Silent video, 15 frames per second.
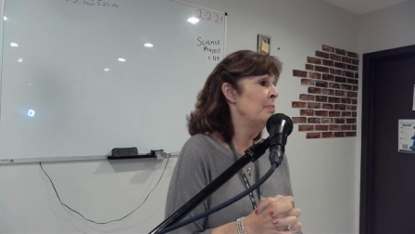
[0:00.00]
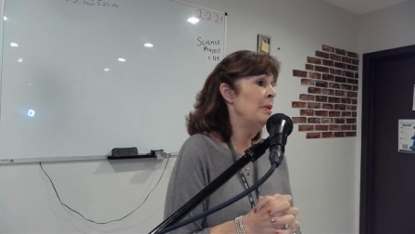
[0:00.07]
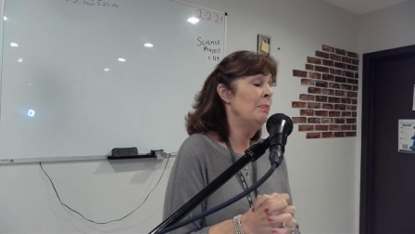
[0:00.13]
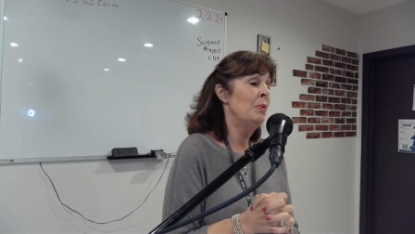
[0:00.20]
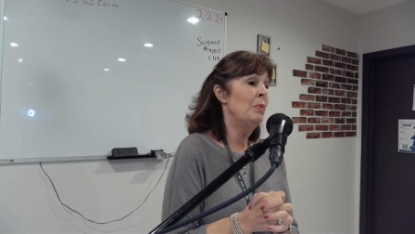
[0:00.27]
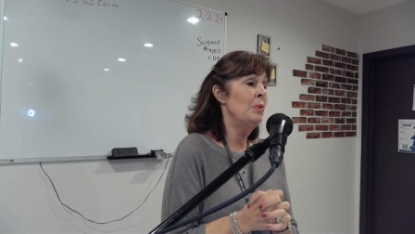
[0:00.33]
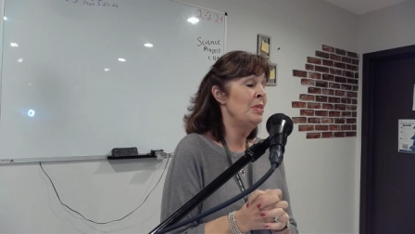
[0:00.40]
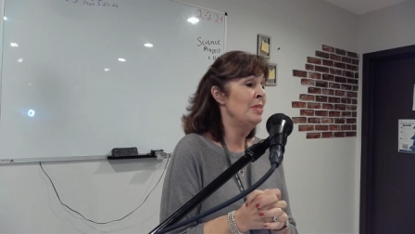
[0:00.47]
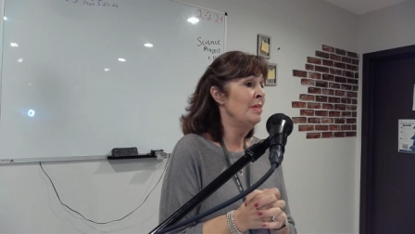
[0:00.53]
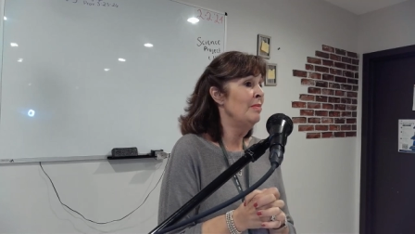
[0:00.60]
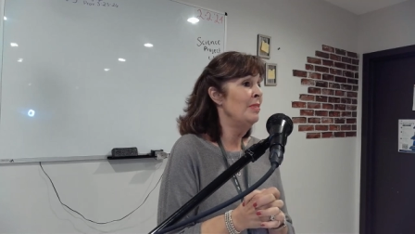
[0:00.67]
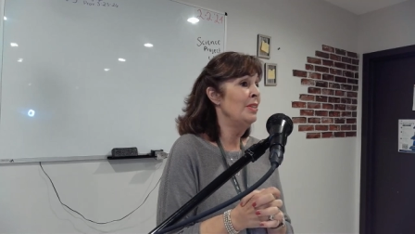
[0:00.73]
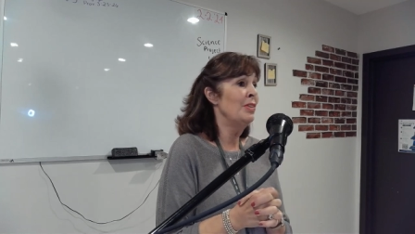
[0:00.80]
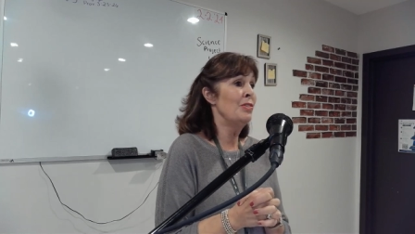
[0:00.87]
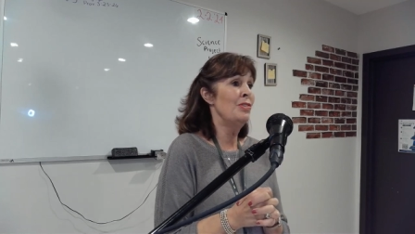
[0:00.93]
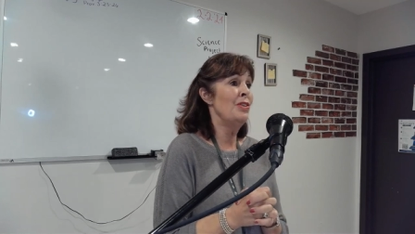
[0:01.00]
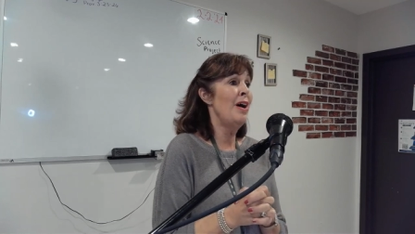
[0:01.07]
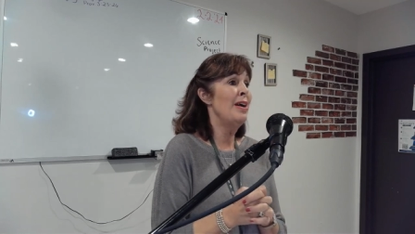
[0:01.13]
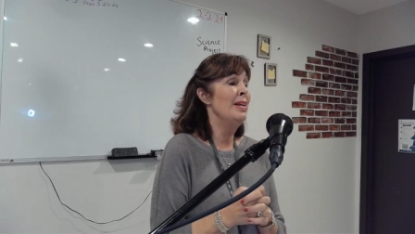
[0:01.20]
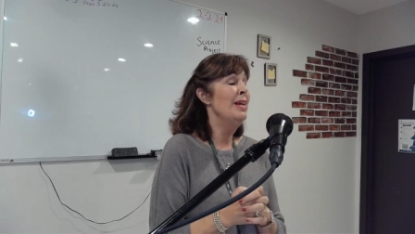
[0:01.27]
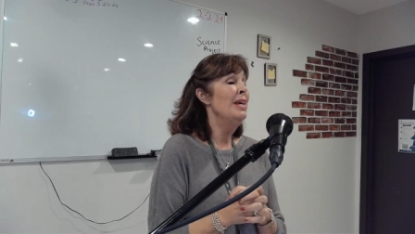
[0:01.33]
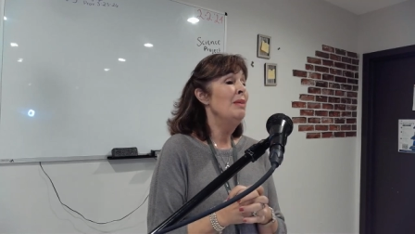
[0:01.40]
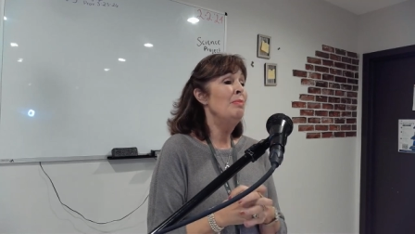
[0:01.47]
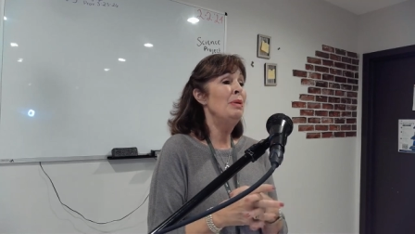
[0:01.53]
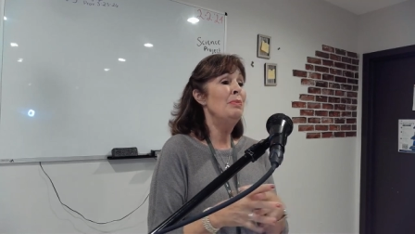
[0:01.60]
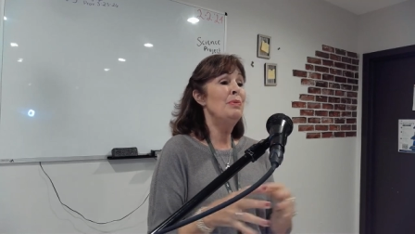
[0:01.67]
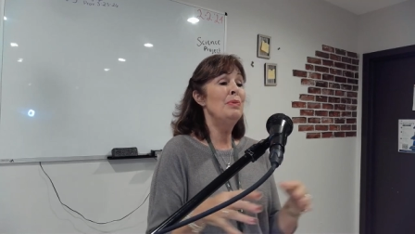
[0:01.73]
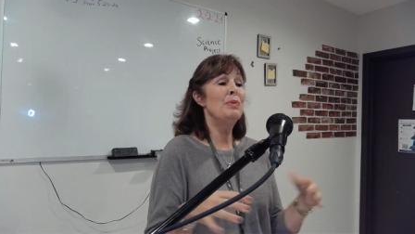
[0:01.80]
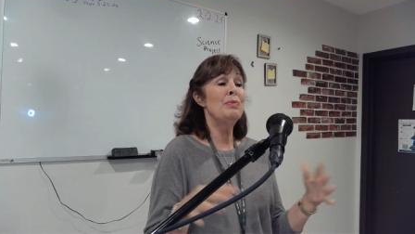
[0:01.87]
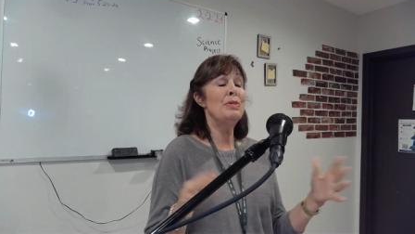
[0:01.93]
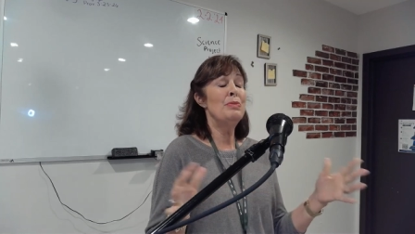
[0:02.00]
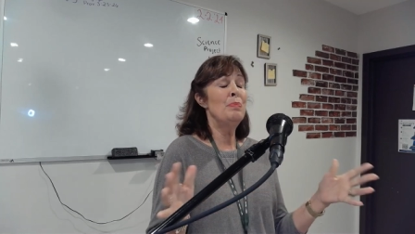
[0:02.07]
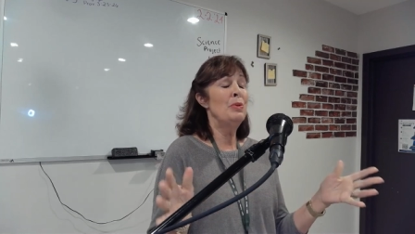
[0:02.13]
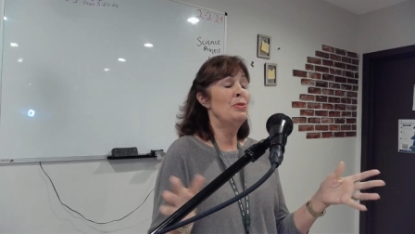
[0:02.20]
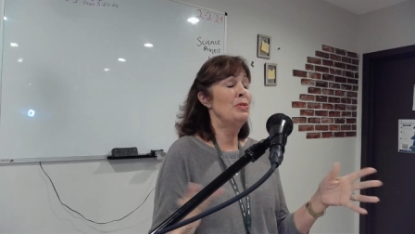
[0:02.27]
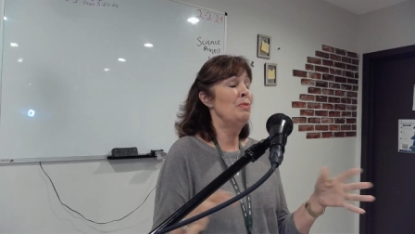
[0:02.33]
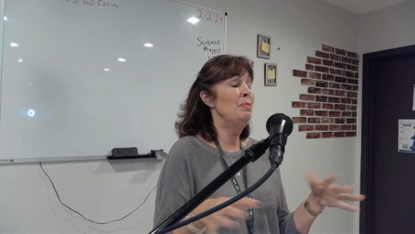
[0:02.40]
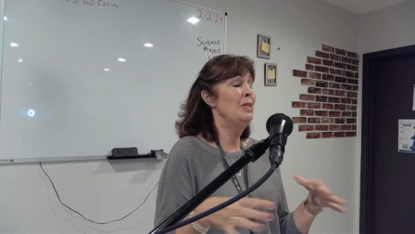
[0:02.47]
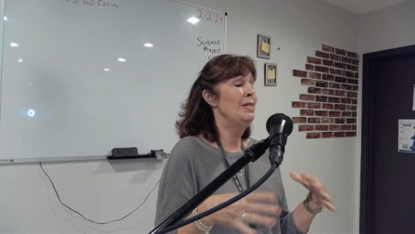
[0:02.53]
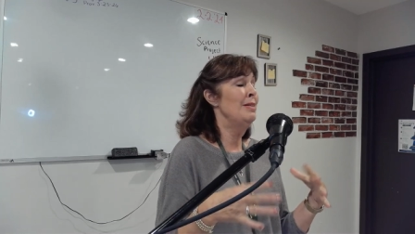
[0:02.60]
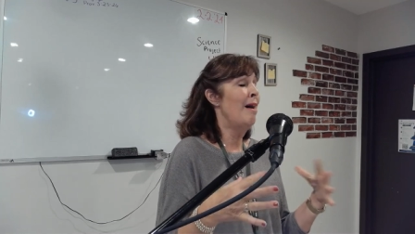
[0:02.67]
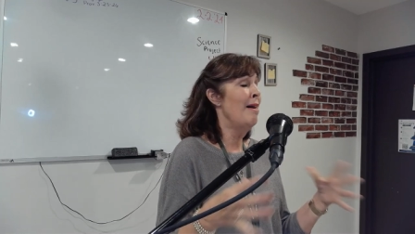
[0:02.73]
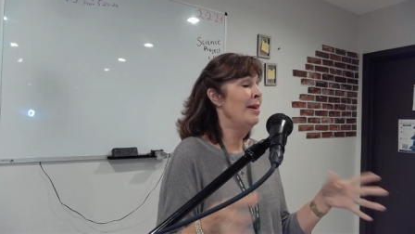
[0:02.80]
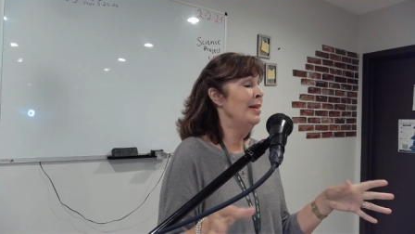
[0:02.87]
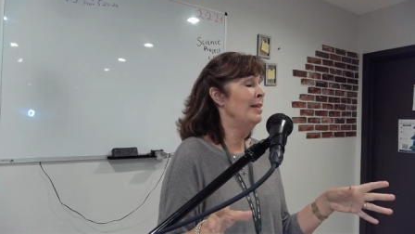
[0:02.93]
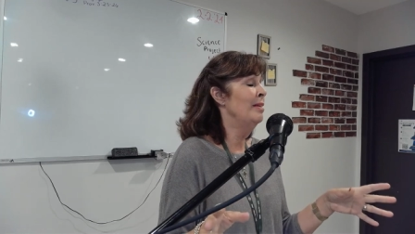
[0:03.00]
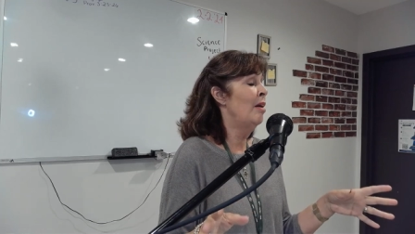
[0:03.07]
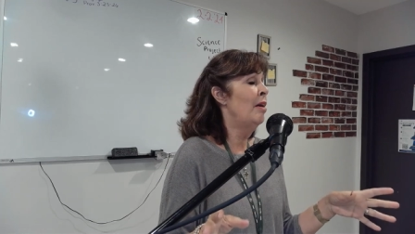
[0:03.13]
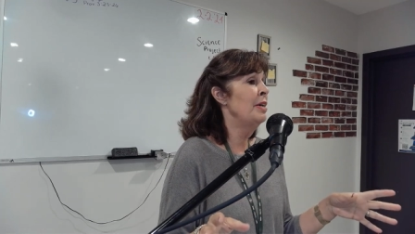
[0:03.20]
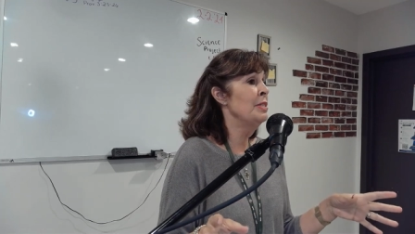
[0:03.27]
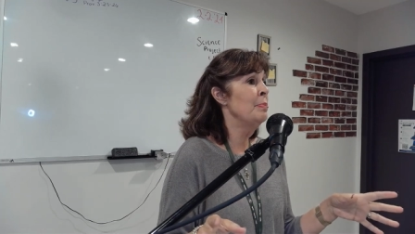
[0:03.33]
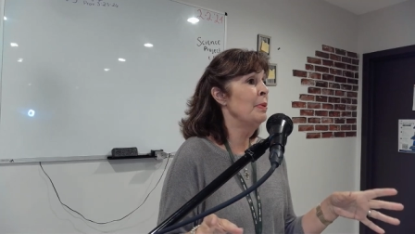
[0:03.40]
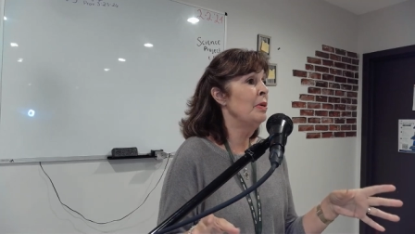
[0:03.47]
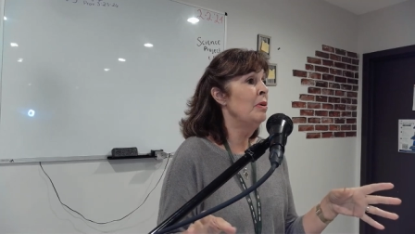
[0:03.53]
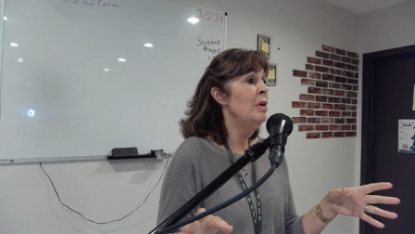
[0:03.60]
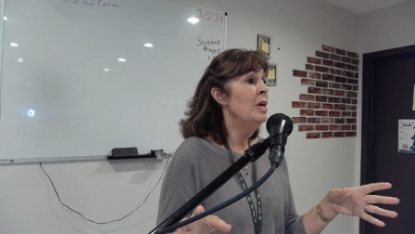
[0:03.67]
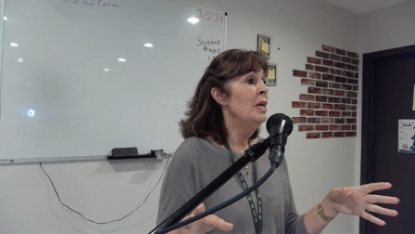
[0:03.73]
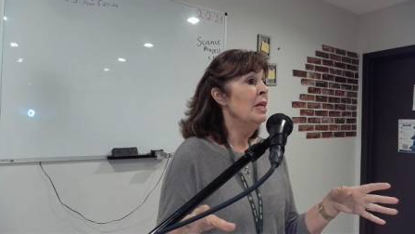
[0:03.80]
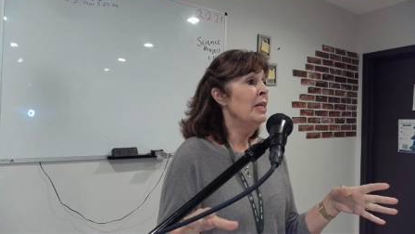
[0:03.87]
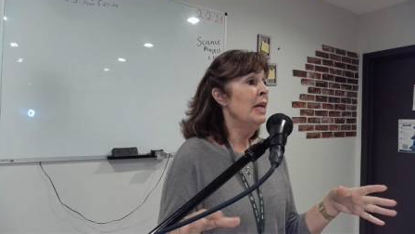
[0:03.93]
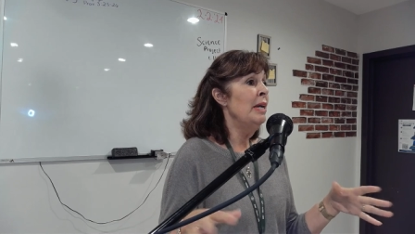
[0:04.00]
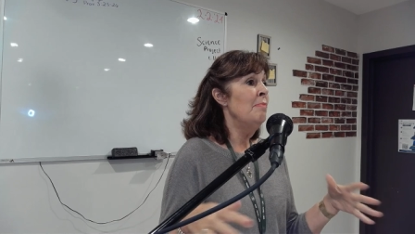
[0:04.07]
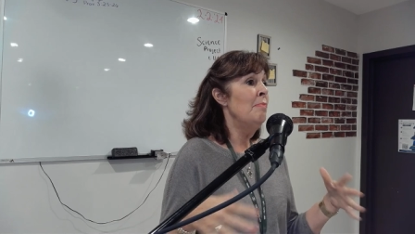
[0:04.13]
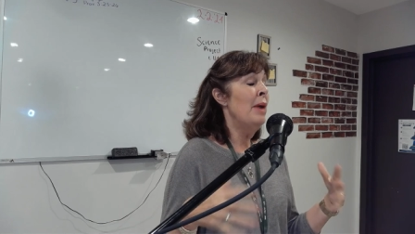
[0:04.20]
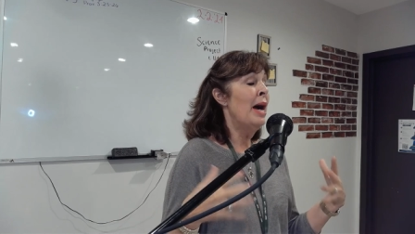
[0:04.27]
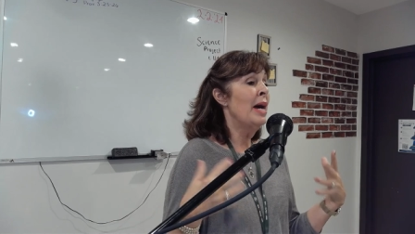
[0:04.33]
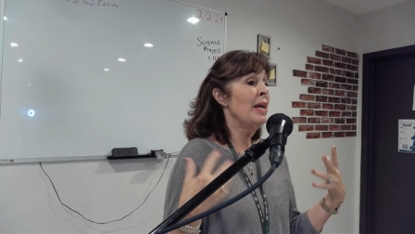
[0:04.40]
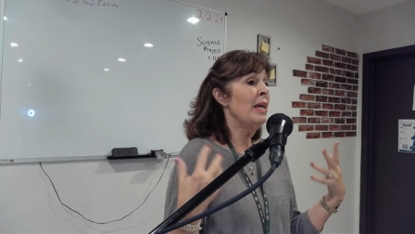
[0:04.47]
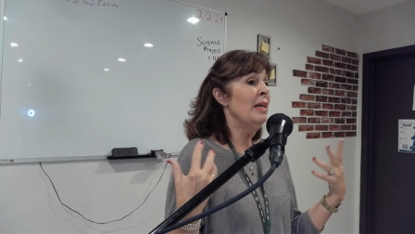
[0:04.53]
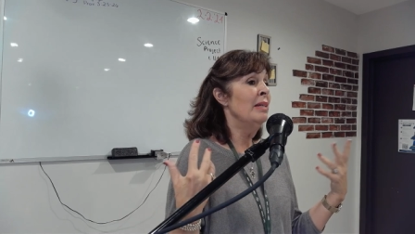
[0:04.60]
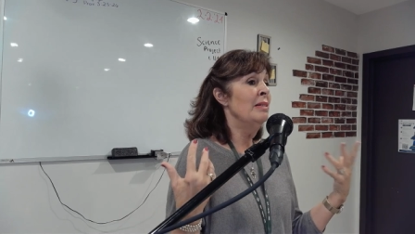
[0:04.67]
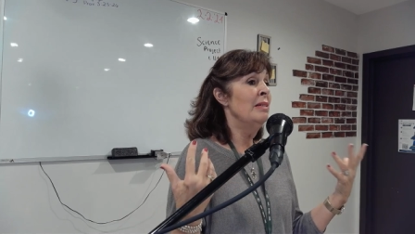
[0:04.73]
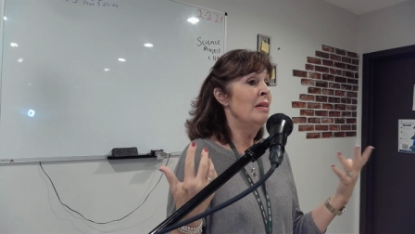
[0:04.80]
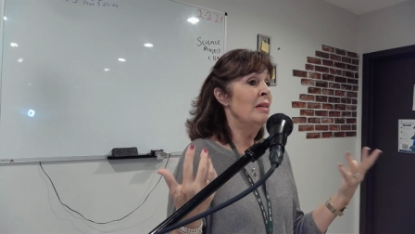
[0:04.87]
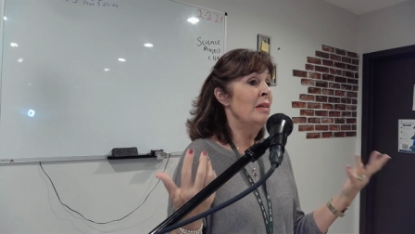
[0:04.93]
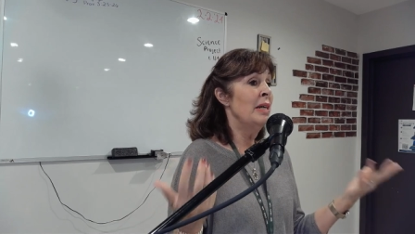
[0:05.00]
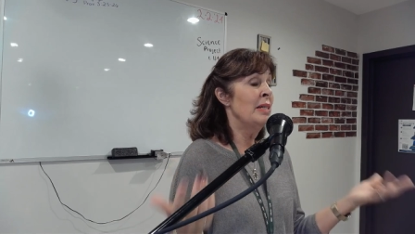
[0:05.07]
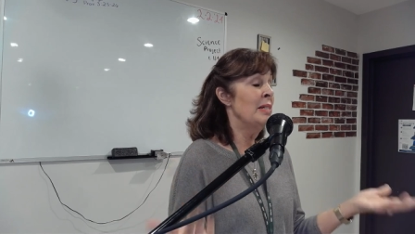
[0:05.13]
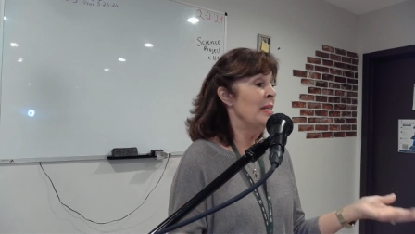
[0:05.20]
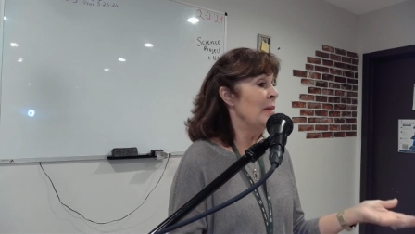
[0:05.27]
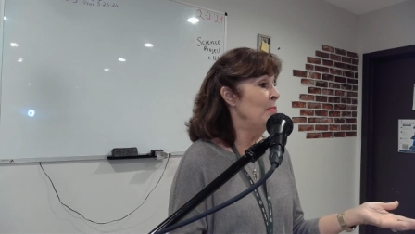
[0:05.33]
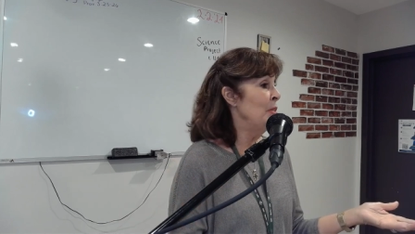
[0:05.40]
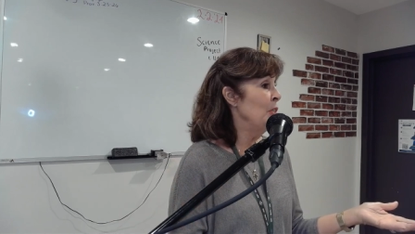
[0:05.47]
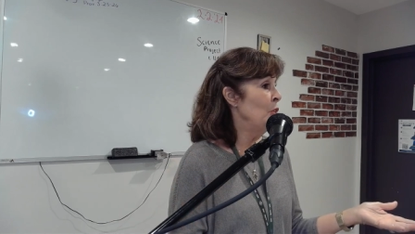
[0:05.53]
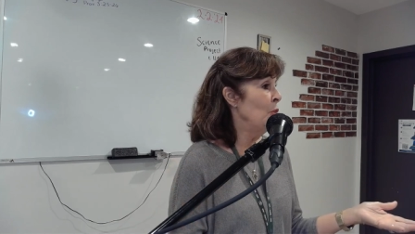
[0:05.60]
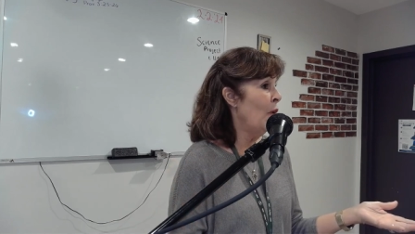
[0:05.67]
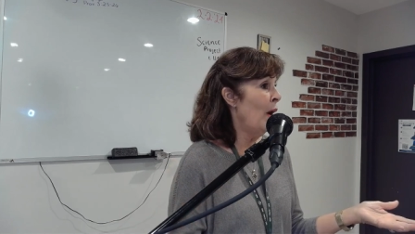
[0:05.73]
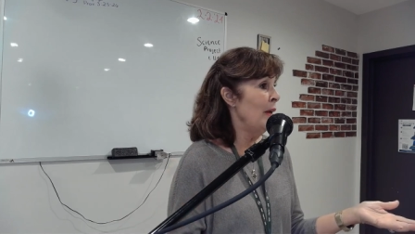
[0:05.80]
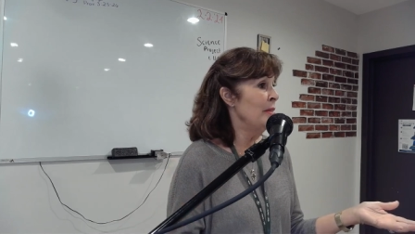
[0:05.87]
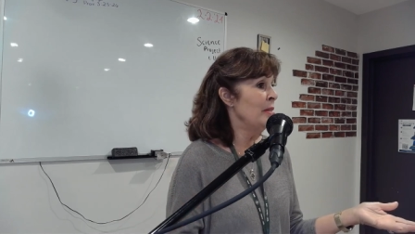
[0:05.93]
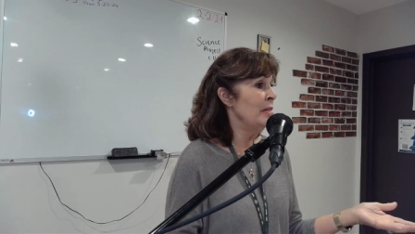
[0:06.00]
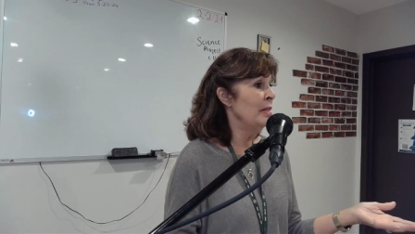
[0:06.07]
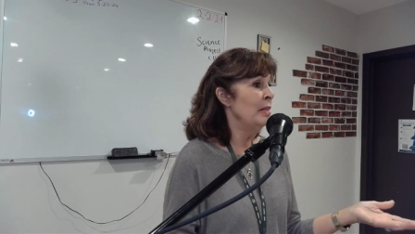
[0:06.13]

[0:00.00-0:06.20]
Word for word: People receiving their sight, people that were supposed to be dying in the hospital came back and accepted Christ.